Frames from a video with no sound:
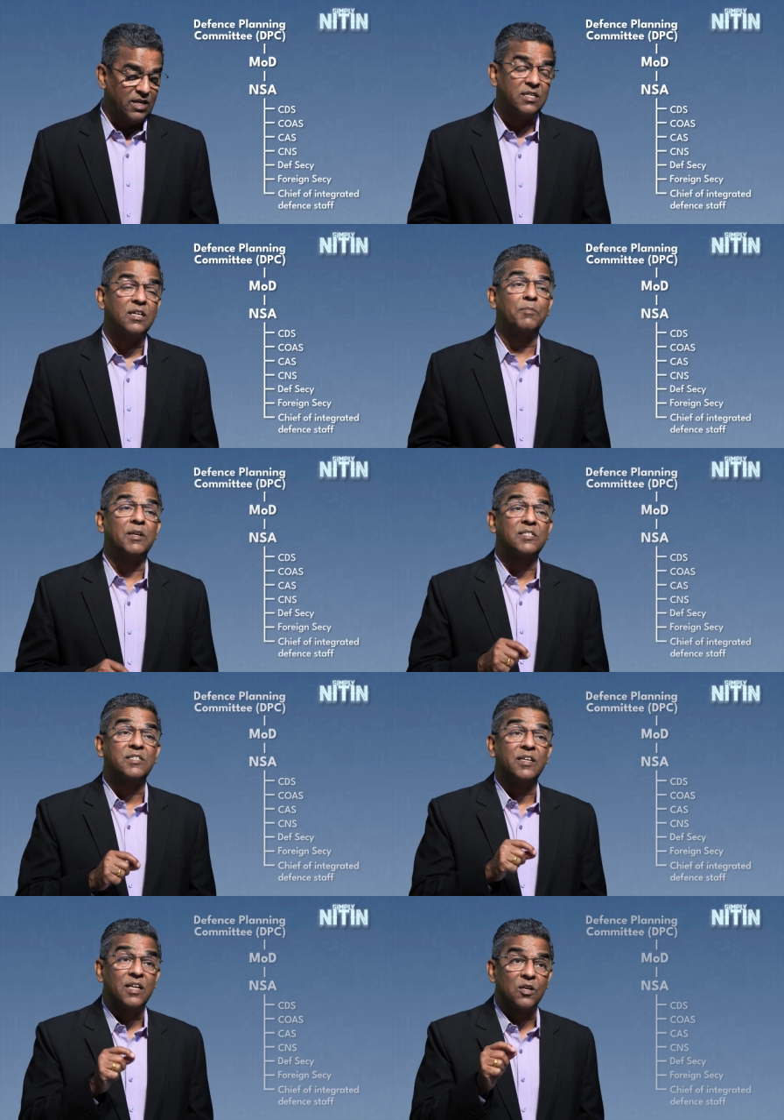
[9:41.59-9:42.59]

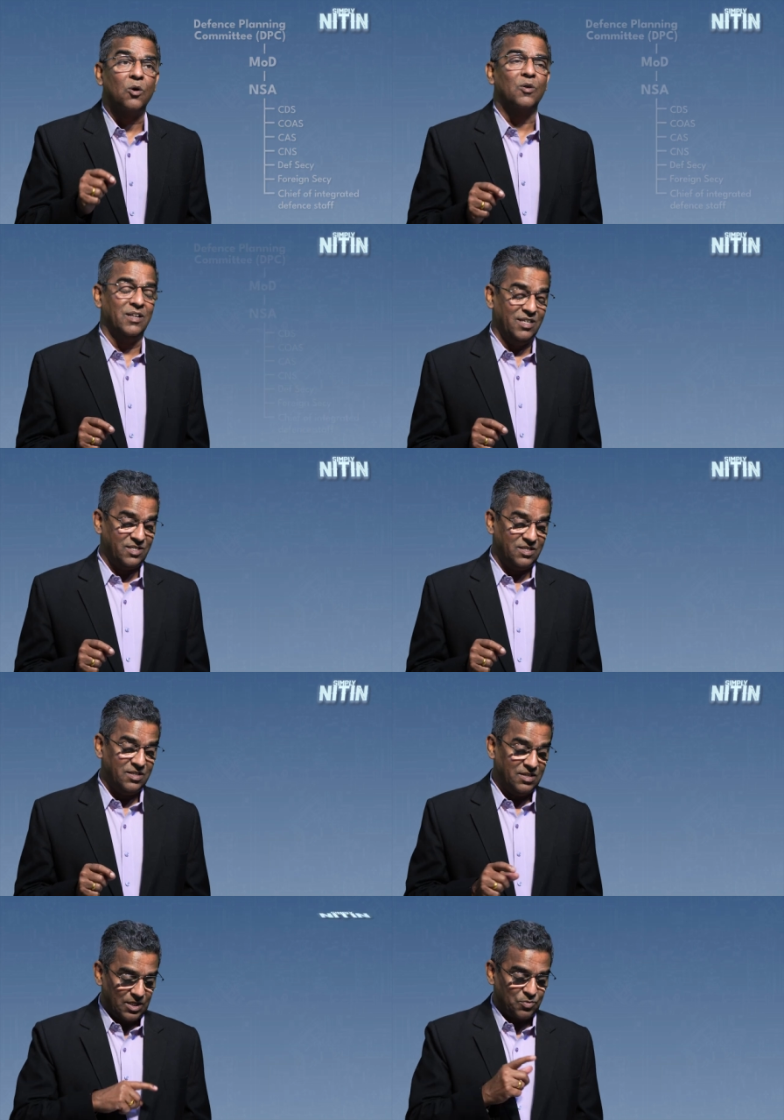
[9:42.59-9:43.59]
interministerial coordination.
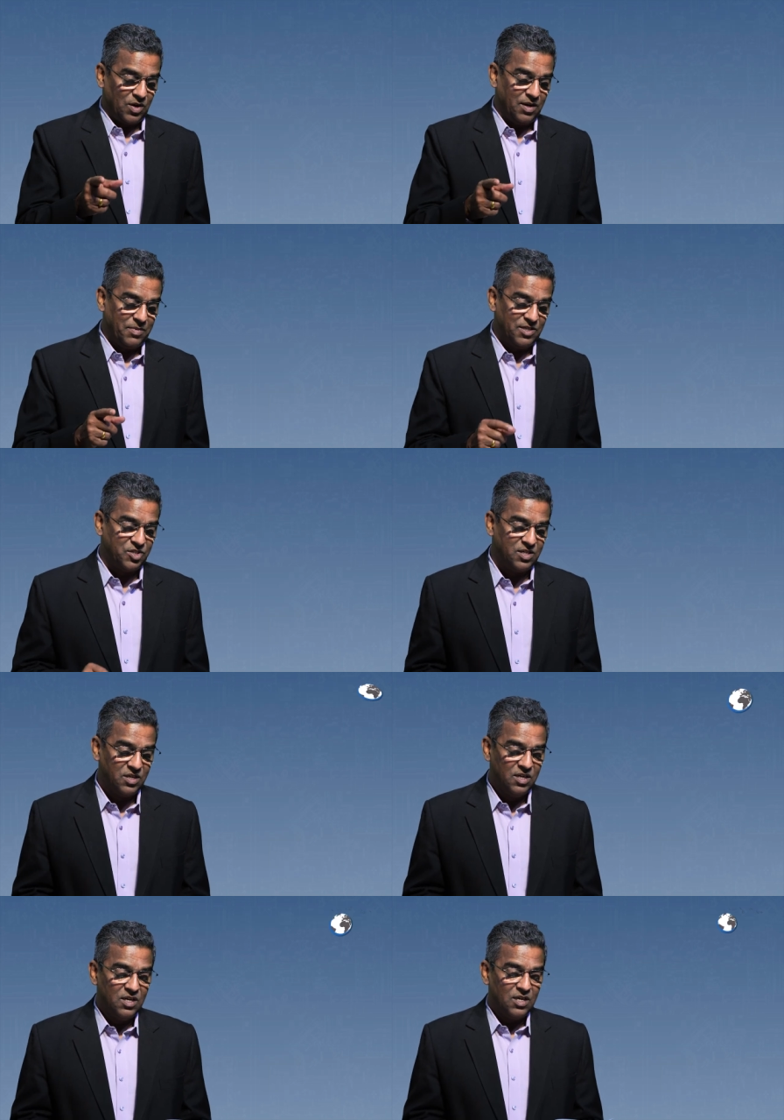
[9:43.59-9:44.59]
That's what I mentioned